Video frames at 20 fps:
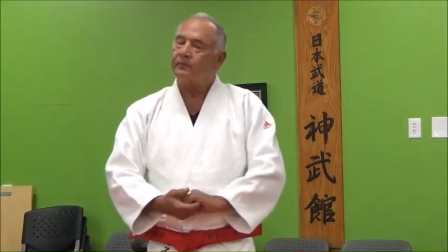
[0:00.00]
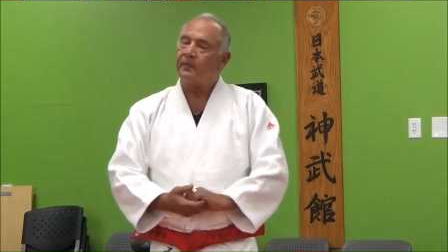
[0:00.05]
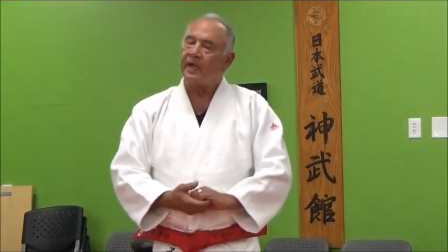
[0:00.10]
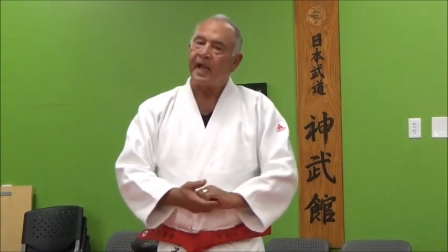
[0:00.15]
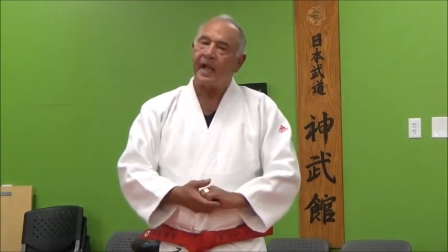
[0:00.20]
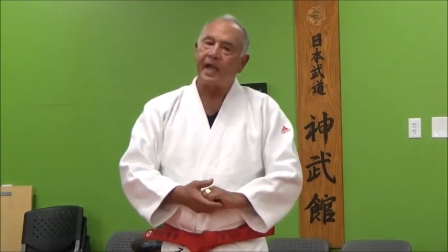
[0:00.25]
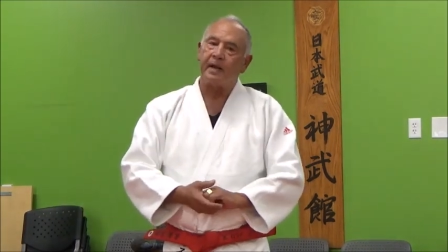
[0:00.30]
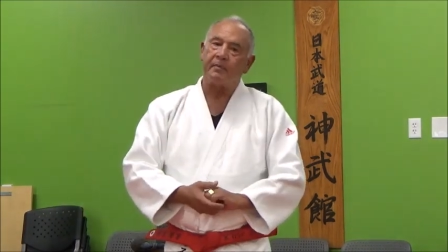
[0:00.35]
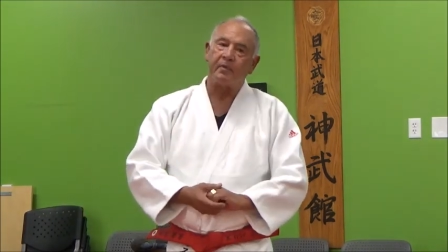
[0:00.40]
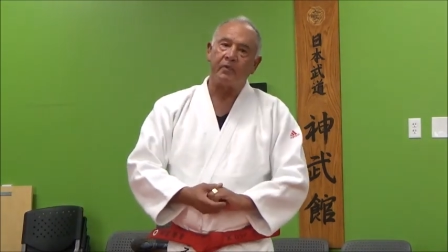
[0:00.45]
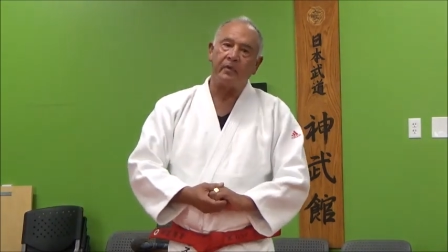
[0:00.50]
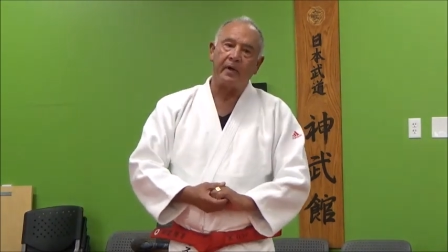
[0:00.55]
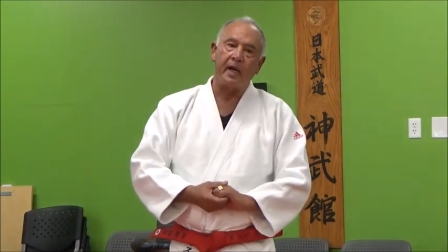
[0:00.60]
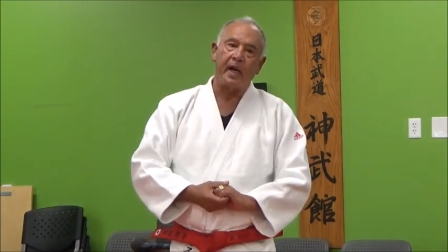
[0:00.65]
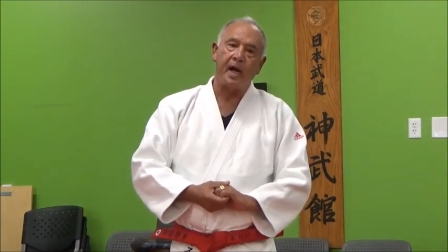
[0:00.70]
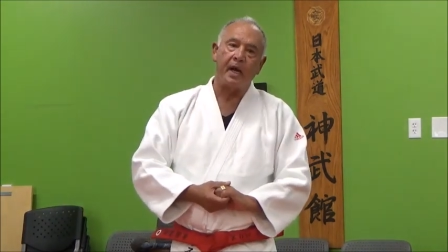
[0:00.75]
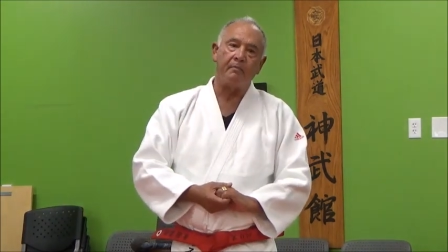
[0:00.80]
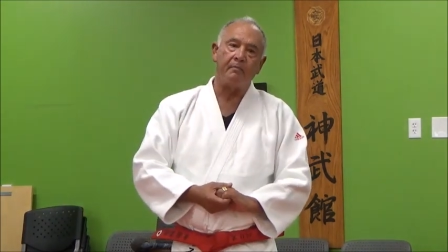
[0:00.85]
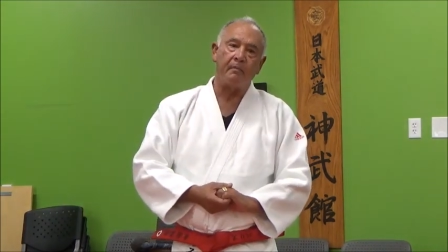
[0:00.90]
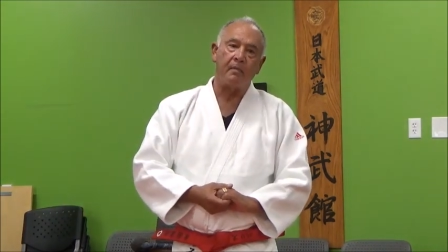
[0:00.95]
Anne Marie,
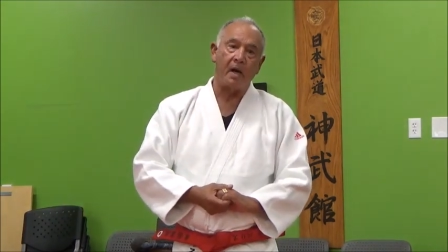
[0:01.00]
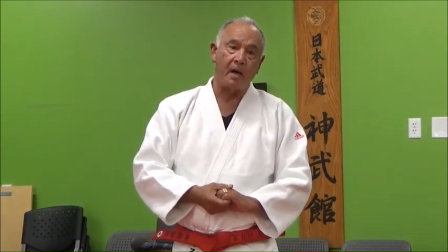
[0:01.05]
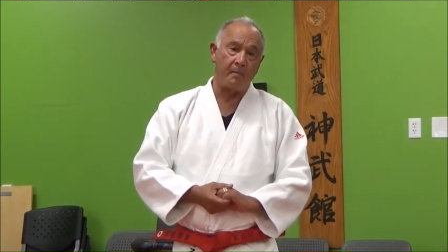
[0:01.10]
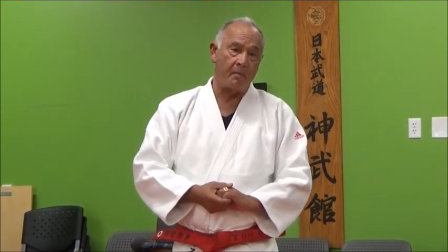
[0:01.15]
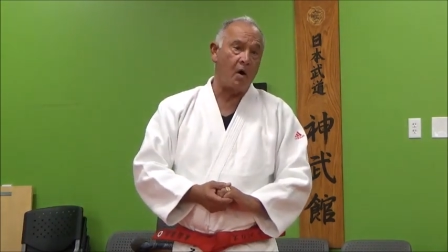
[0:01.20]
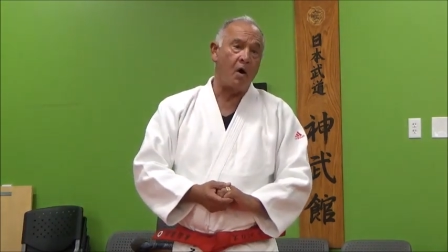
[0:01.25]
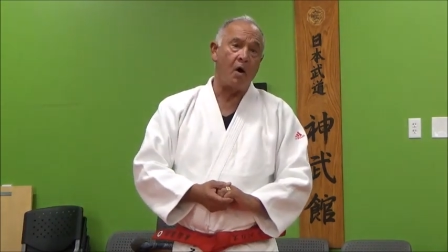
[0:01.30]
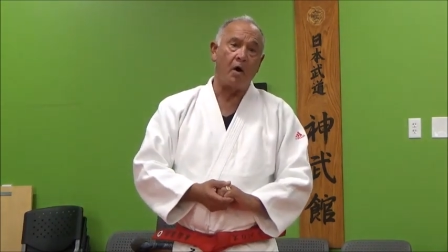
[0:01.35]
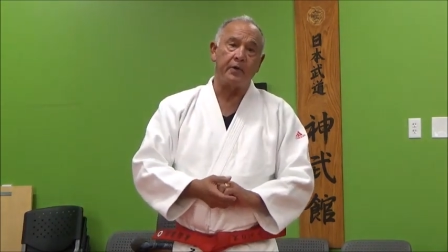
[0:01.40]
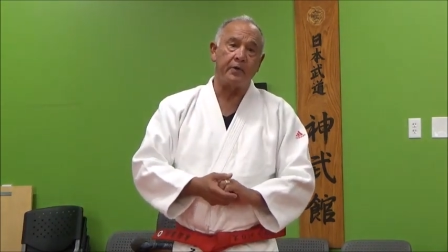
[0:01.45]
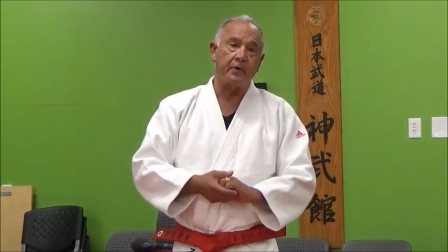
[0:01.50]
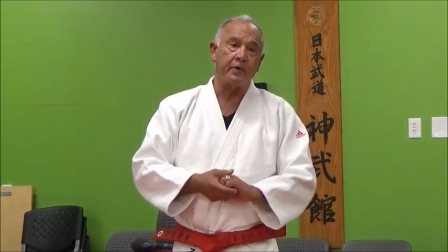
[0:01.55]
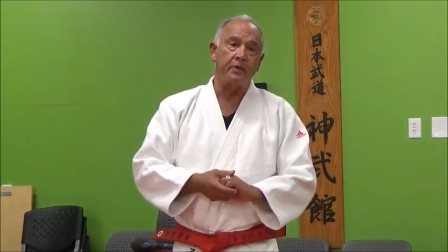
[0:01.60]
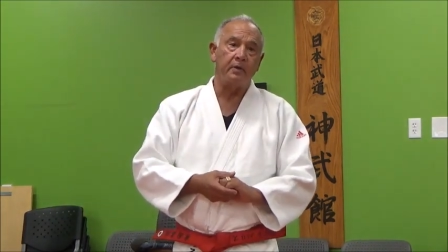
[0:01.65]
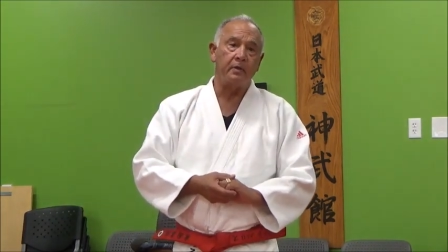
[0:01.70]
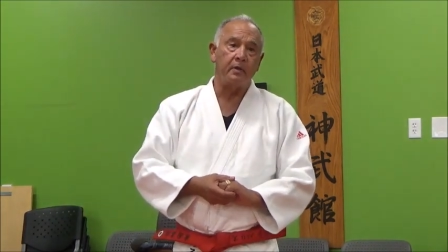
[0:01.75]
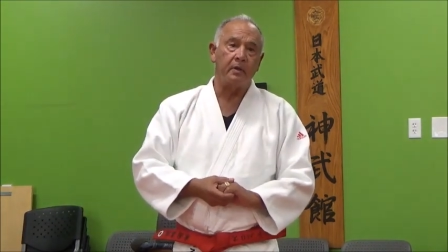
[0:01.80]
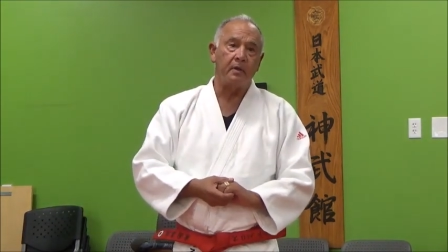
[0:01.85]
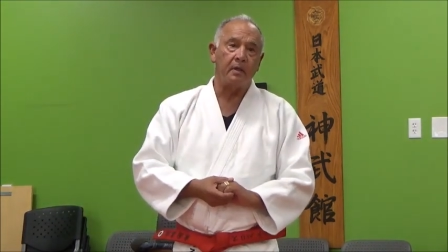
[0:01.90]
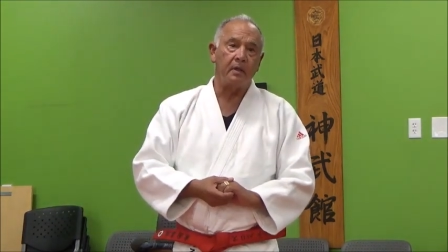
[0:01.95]
I'm honored.
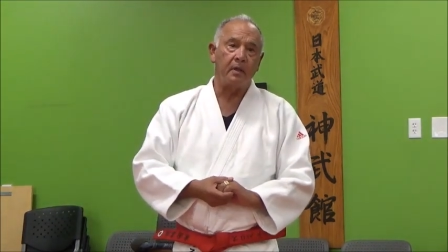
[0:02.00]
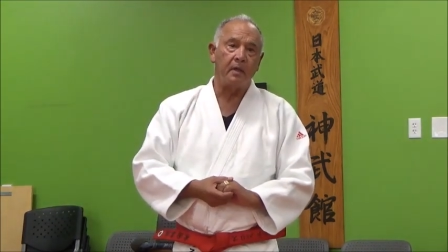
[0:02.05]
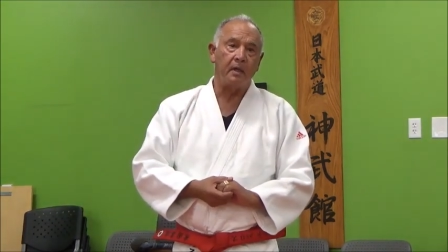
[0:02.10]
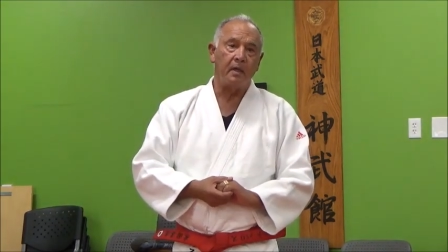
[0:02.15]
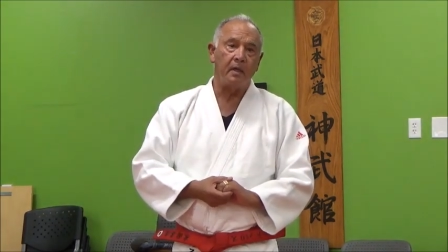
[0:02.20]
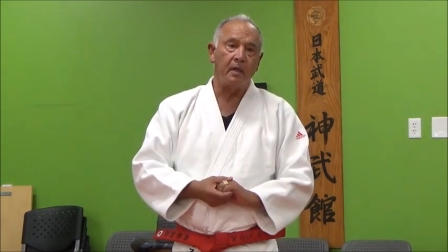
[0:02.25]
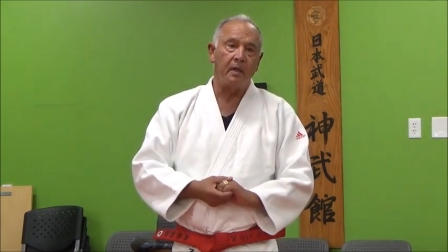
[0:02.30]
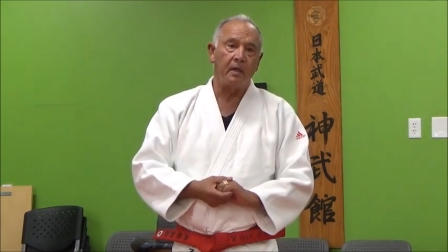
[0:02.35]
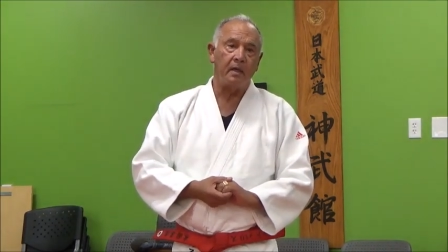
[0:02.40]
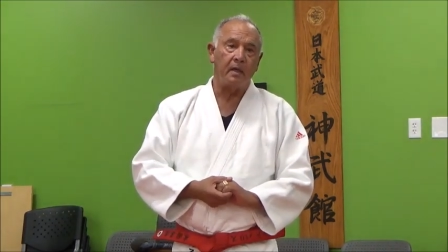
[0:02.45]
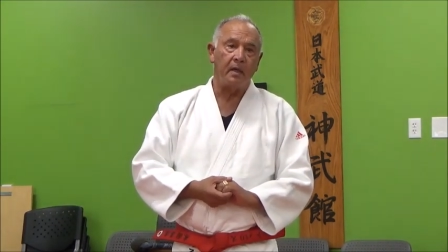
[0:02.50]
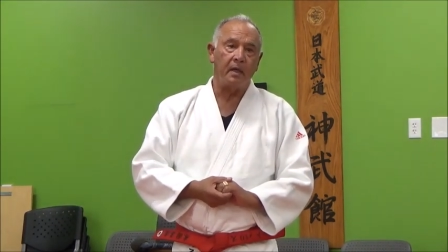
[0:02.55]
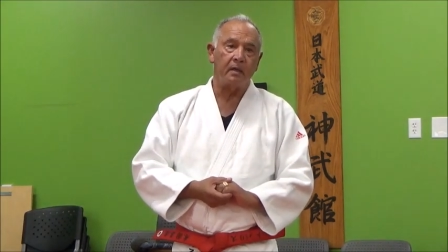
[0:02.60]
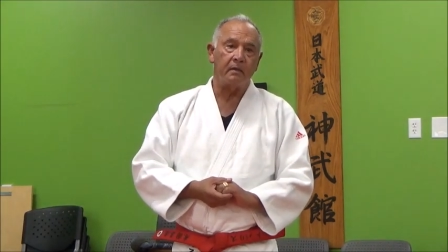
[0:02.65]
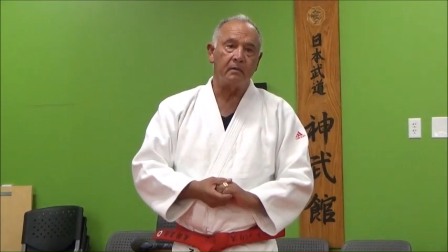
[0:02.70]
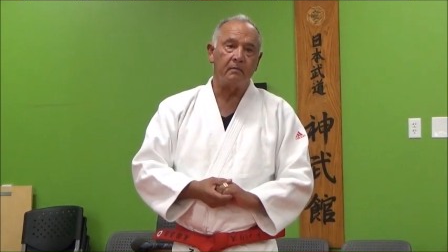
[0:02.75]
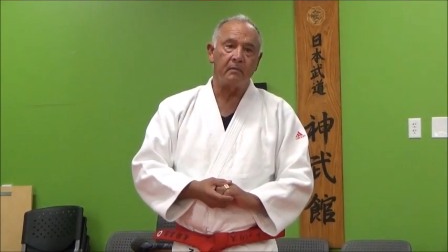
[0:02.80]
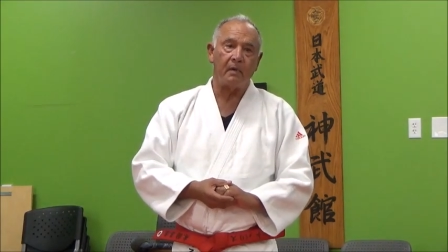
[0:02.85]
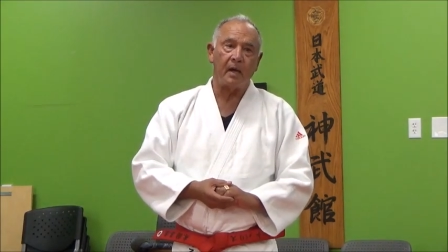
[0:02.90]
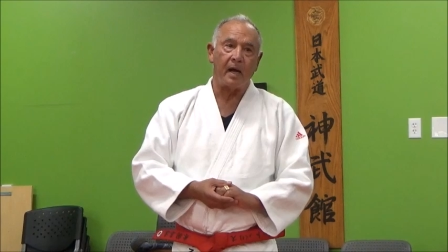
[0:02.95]
And
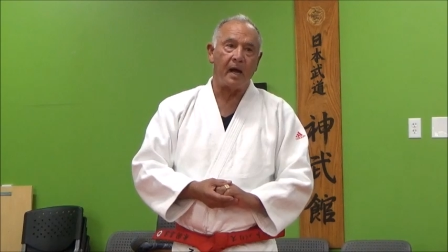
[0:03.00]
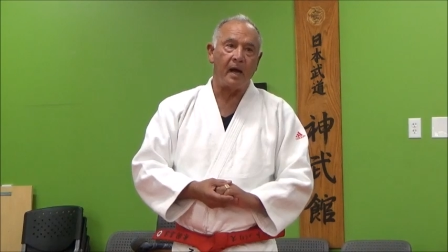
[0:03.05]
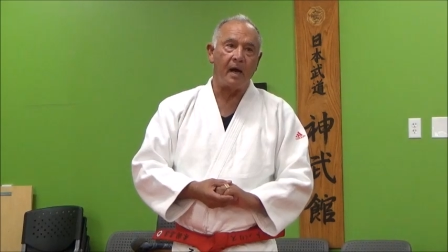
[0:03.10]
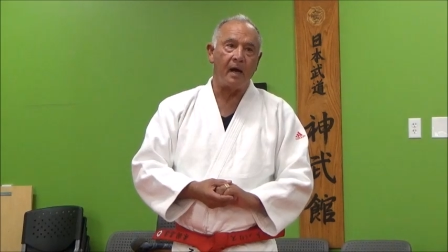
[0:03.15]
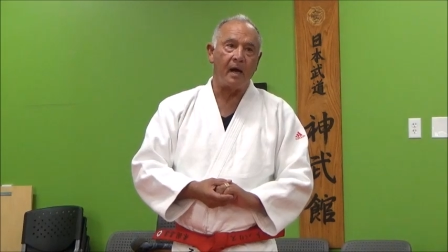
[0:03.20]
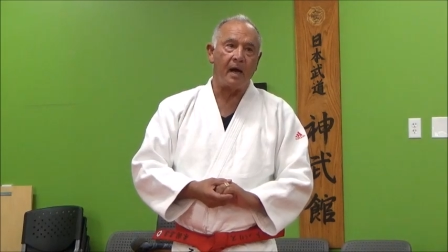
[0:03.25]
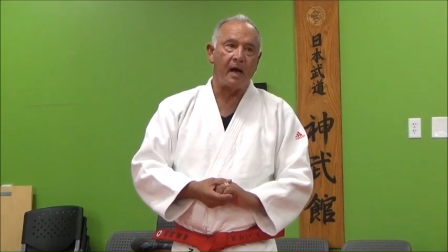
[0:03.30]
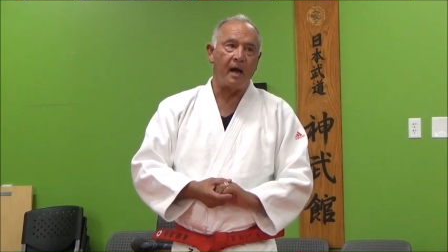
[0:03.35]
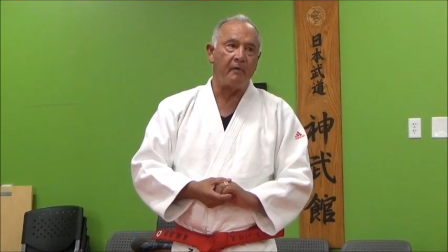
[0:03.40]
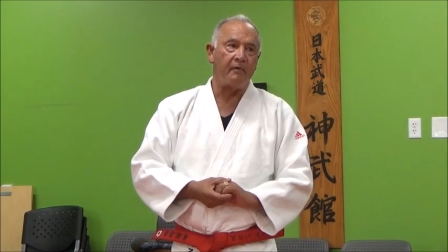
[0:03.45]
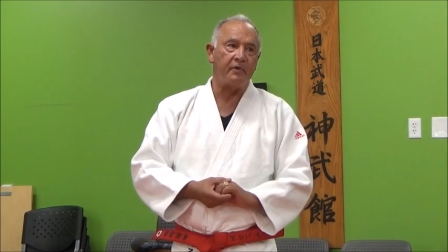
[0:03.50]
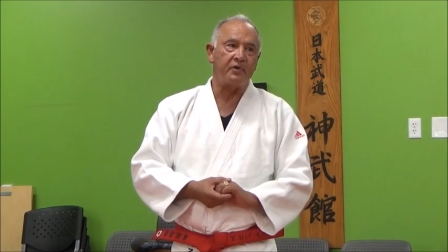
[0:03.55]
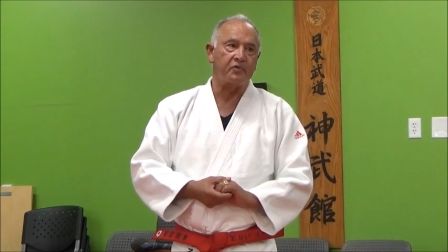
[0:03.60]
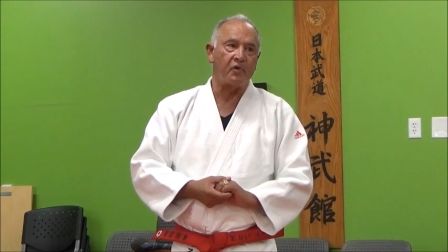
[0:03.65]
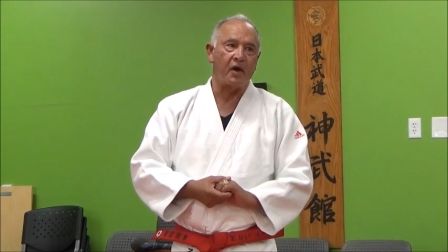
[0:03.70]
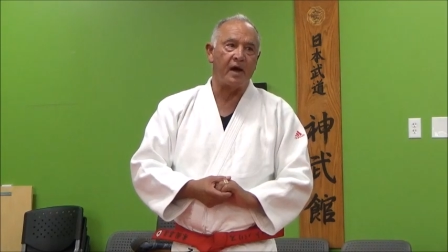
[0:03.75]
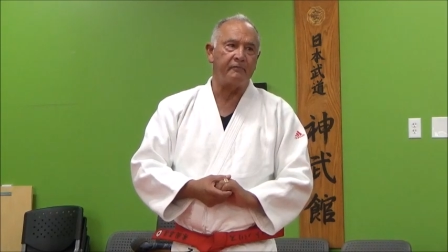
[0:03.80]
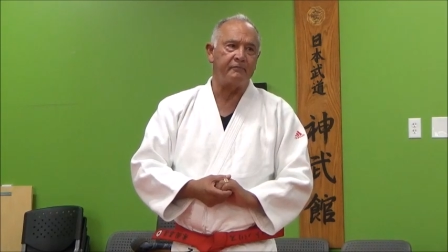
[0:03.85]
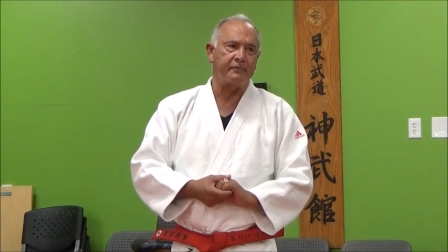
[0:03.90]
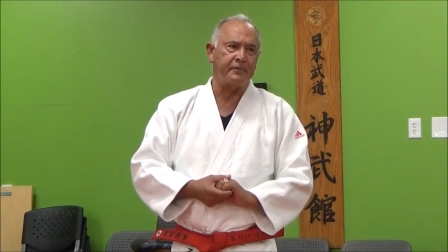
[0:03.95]
I would
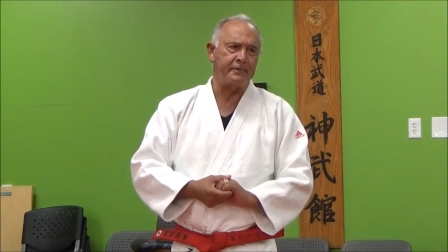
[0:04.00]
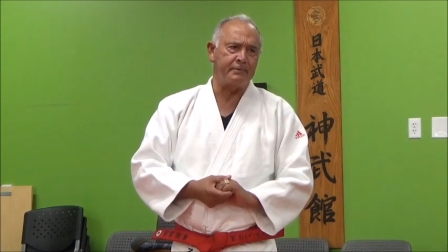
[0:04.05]
drive